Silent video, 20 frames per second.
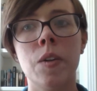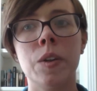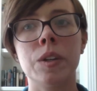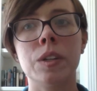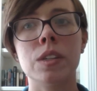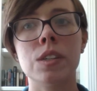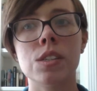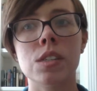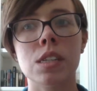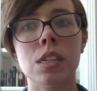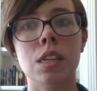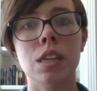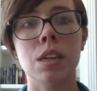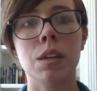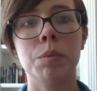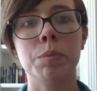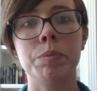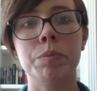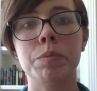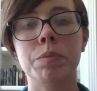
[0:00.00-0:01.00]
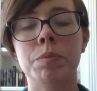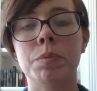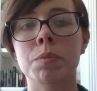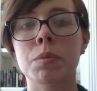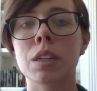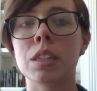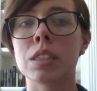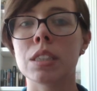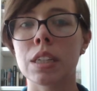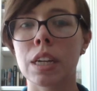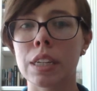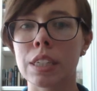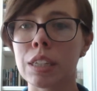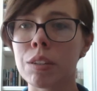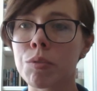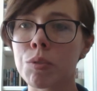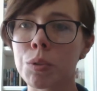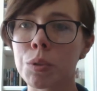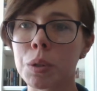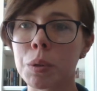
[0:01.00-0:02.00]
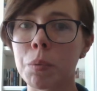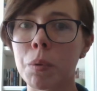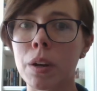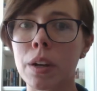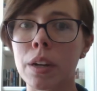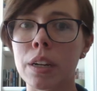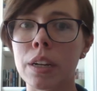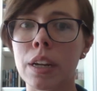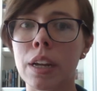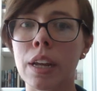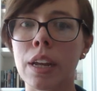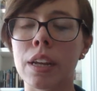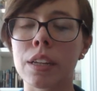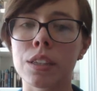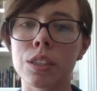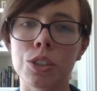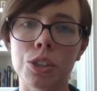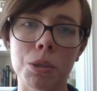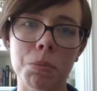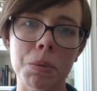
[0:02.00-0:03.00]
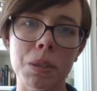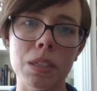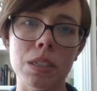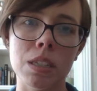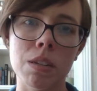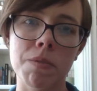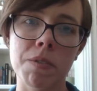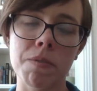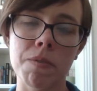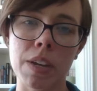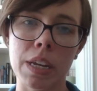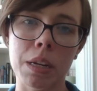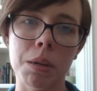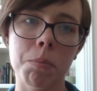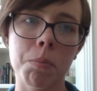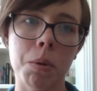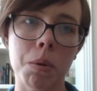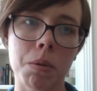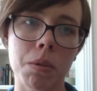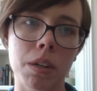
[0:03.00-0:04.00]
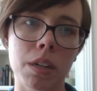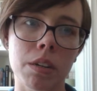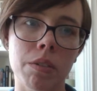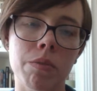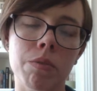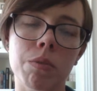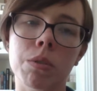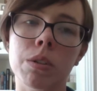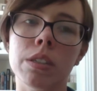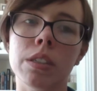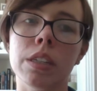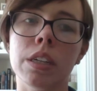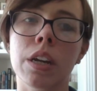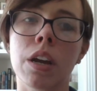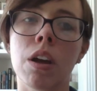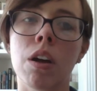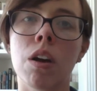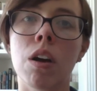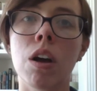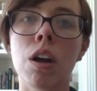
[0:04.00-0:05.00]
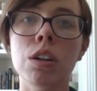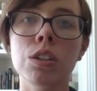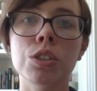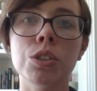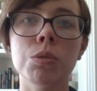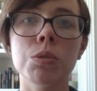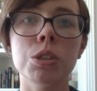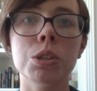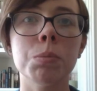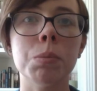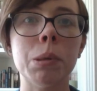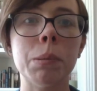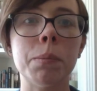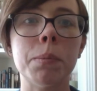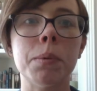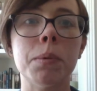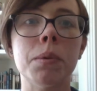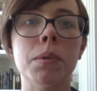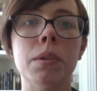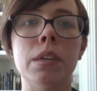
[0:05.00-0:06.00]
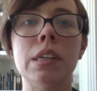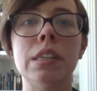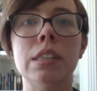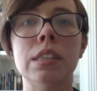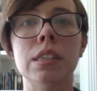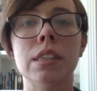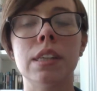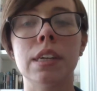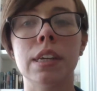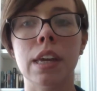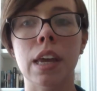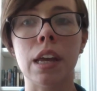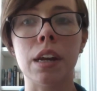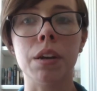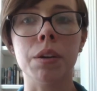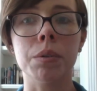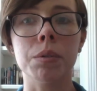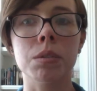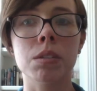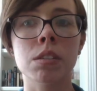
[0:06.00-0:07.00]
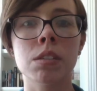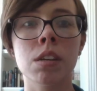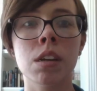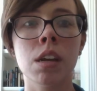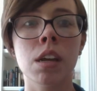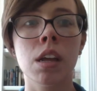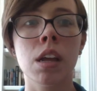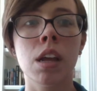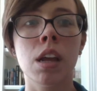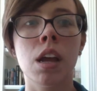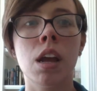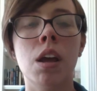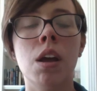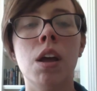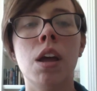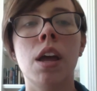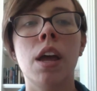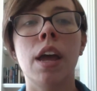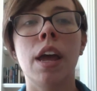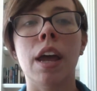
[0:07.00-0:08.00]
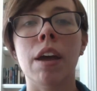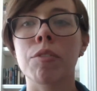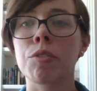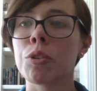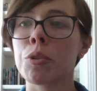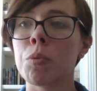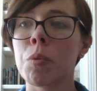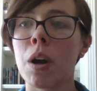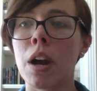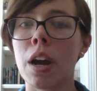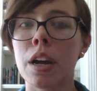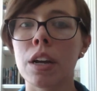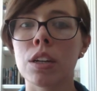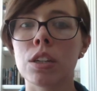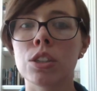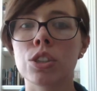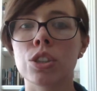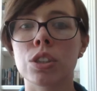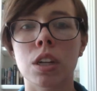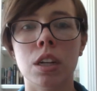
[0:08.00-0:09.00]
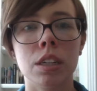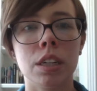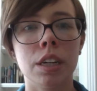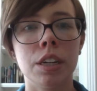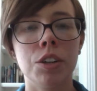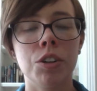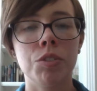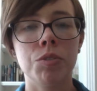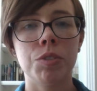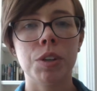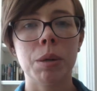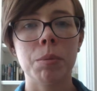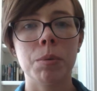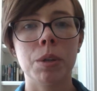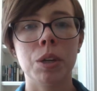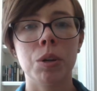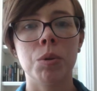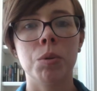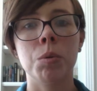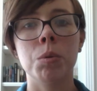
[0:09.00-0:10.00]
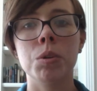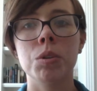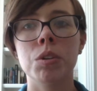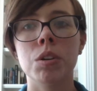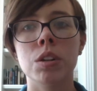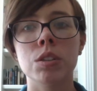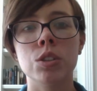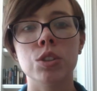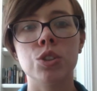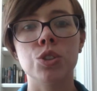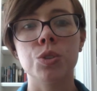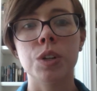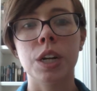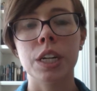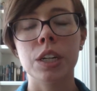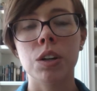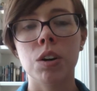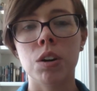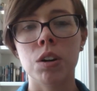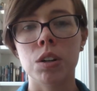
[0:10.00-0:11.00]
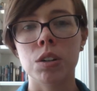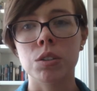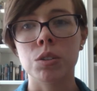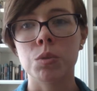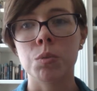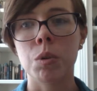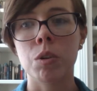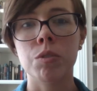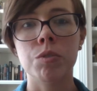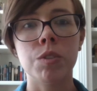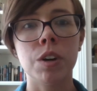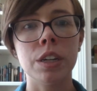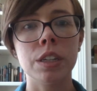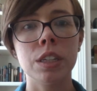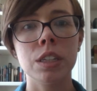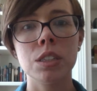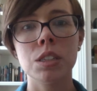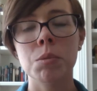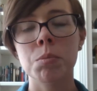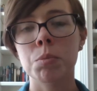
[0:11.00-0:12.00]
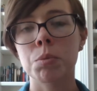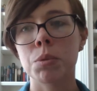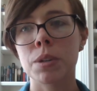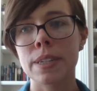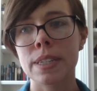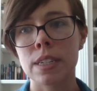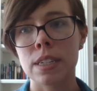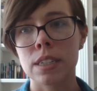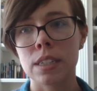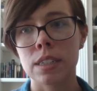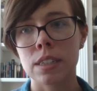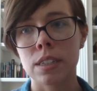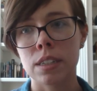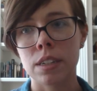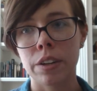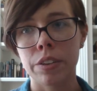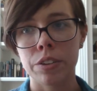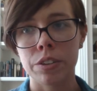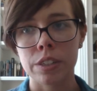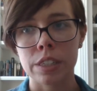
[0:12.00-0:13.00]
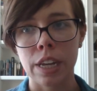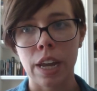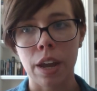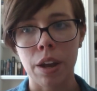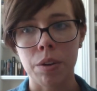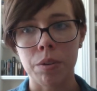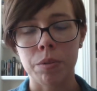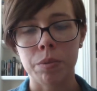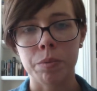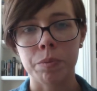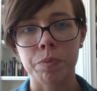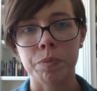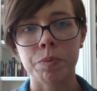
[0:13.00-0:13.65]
You see, it's 1941 and the Germans have invaded Poland, forcing all Jewish people into the ghettos. After a while, Zlatka and her family are ordered onto train cars while Fanya is imprisoned in another town.